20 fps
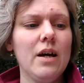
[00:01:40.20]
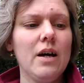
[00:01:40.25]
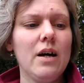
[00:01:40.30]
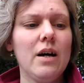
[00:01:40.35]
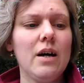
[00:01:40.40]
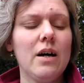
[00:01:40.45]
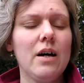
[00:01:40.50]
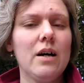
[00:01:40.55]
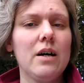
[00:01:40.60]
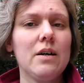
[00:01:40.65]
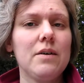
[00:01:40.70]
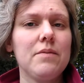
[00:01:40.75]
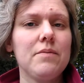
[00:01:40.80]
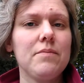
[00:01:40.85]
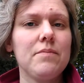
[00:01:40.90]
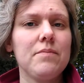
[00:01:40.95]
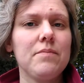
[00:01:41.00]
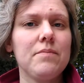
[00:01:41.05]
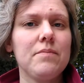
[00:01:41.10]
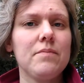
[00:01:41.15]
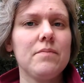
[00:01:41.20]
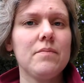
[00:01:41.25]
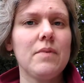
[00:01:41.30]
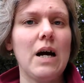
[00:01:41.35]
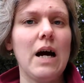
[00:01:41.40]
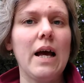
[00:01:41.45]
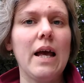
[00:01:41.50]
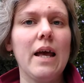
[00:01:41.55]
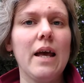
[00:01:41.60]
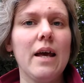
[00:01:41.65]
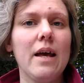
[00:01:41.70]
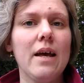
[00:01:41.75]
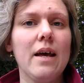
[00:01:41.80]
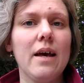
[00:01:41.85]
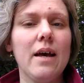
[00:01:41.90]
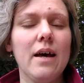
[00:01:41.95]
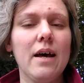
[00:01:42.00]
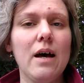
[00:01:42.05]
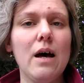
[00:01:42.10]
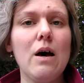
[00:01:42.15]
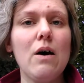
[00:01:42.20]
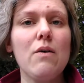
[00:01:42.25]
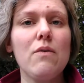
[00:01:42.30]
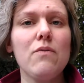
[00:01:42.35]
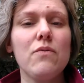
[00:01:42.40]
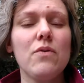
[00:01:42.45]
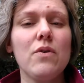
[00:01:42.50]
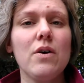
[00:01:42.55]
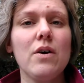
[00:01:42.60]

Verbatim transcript: Um, I have